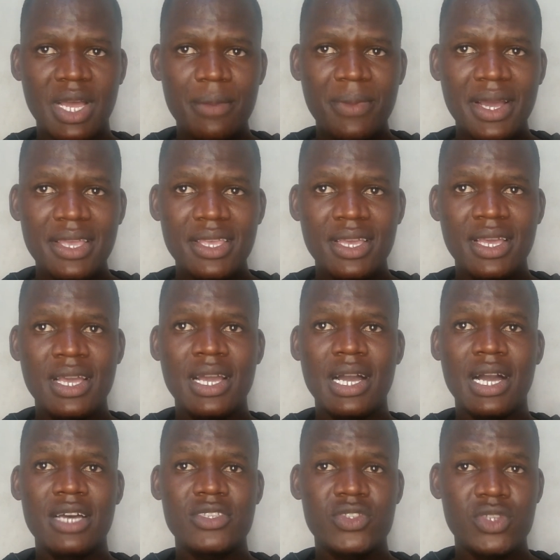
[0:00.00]
Bye-bye,
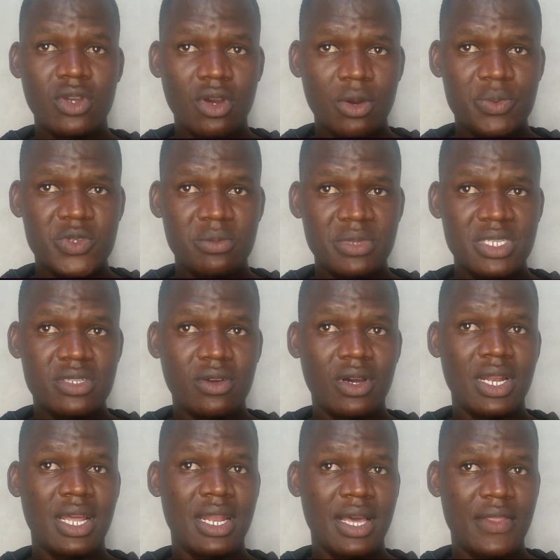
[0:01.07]
as you hope to meet
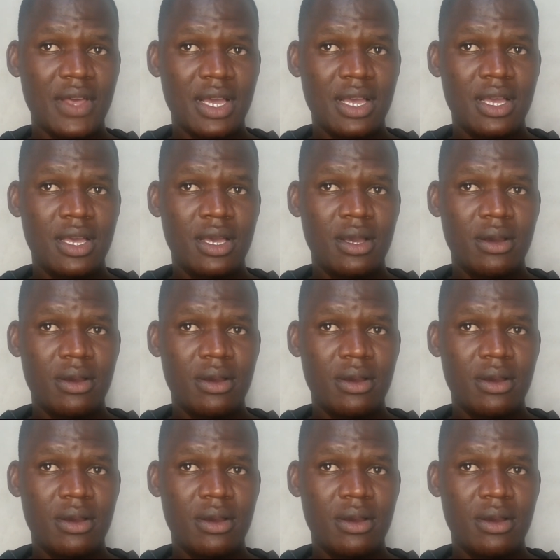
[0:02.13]
on another